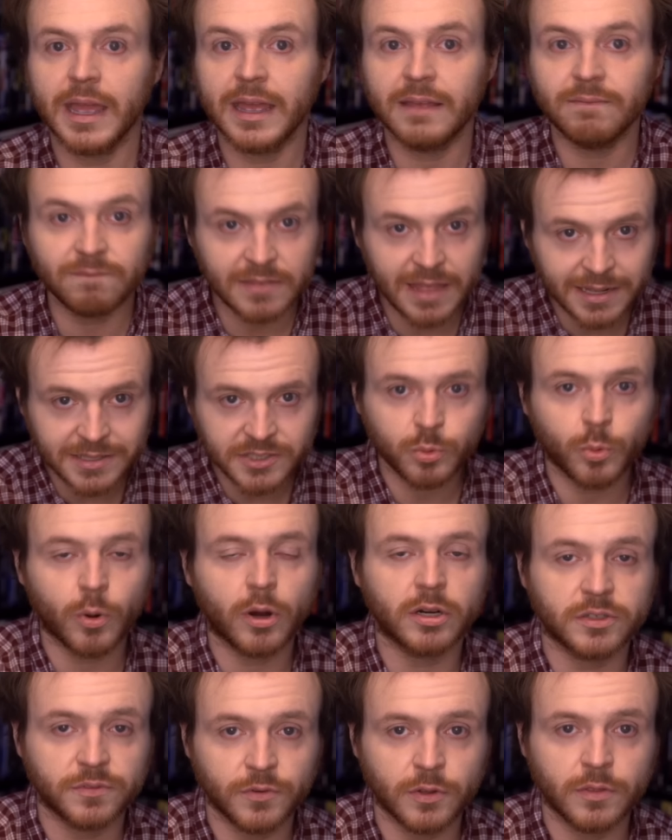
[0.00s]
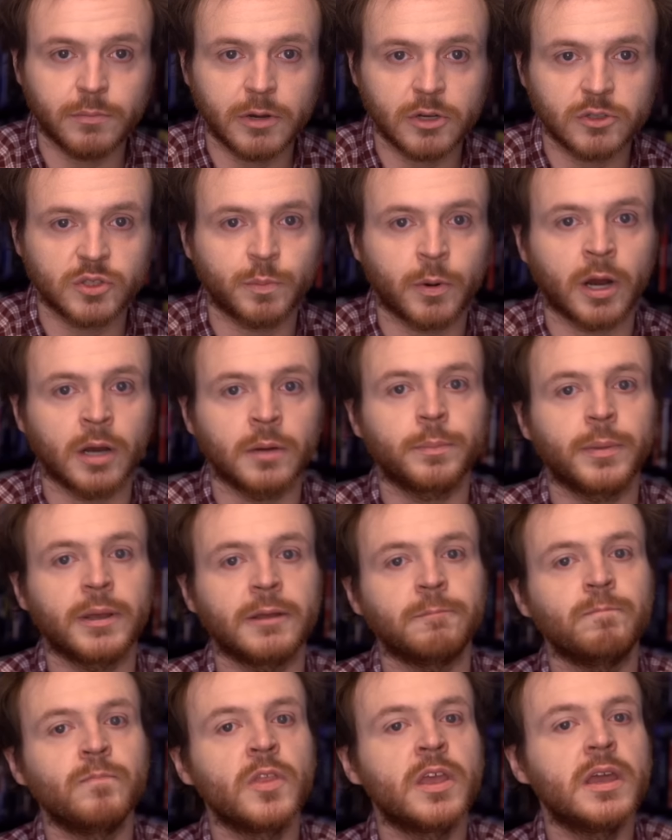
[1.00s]
And that's worked for the most part.
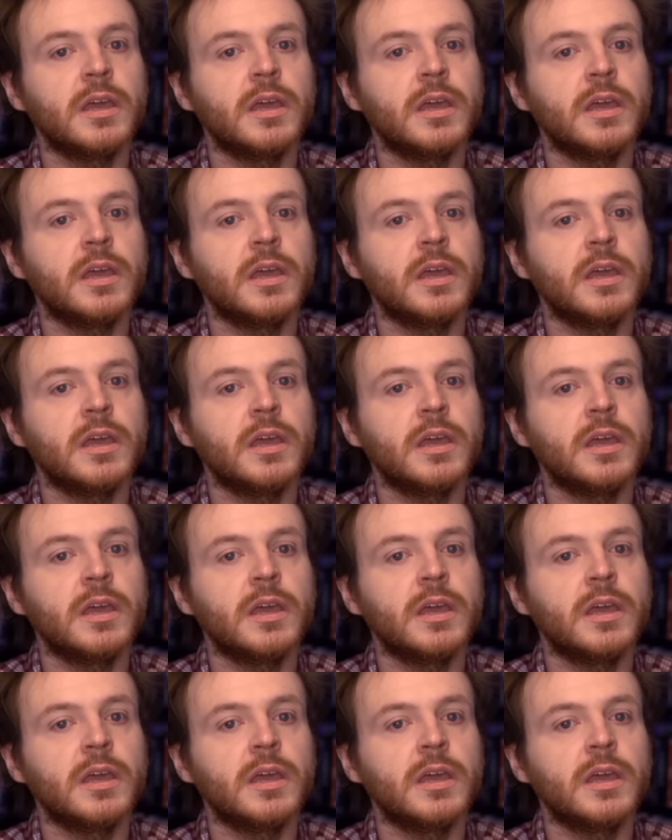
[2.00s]
But,